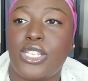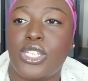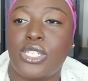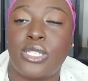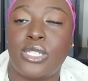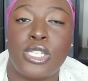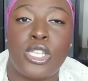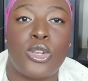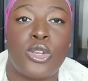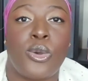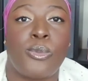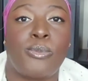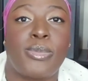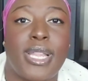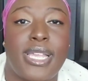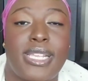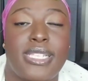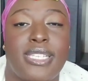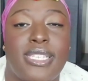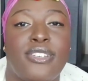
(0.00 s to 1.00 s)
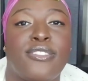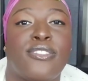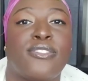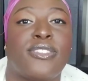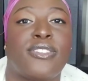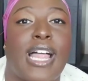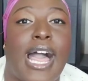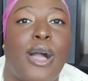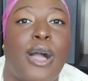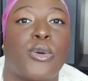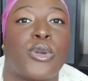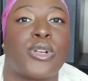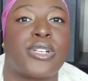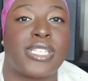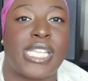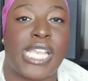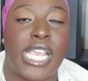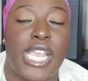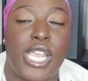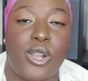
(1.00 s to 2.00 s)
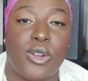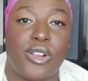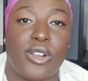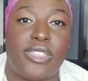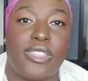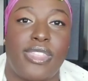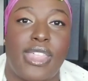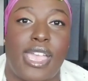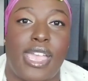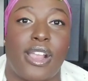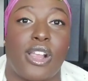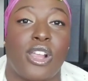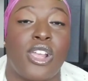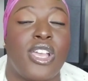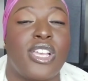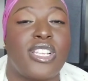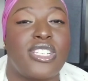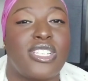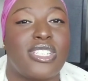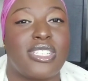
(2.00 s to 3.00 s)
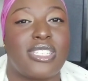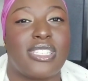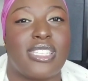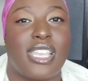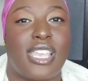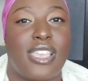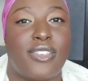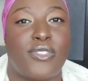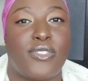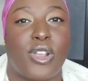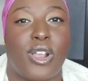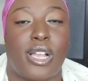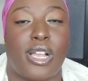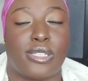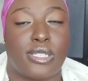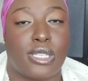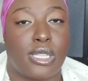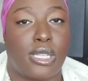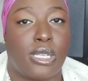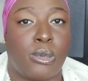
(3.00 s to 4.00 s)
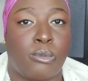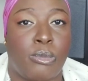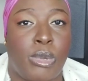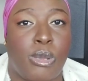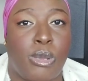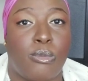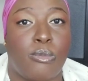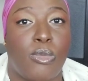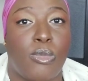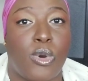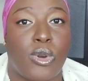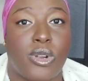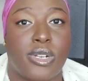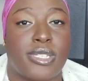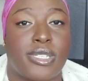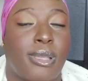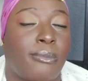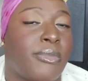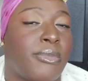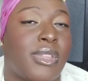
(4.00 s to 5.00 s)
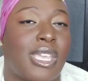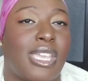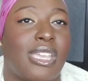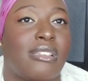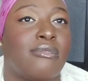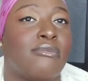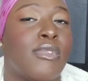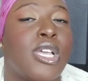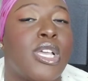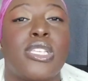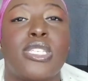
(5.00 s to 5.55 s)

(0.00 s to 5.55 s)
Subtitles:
just, you know, placing flowers here and there just to give your house a little bit more something